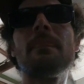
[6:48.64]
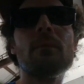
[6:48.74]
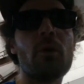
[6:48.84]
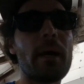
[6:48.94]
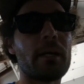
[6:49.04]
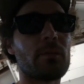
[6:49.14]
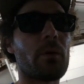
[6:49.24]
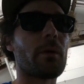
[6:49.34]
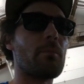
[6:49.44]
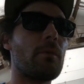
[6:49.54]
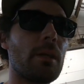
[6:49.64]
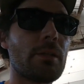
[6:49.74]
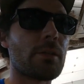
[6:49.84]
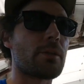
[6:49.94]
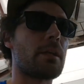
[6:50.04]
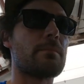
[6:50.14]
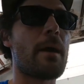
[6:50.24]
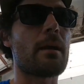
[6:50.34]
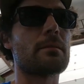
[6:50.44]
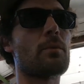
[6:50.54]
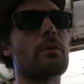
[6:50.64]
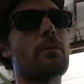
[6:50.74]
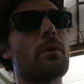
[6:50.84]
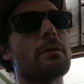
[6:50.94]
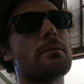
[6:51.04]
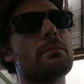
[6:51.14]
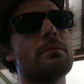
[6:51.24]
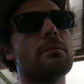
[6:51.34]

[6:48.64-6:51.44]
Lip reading: We'll make it to where we can move the engine and trans back some more if we want to.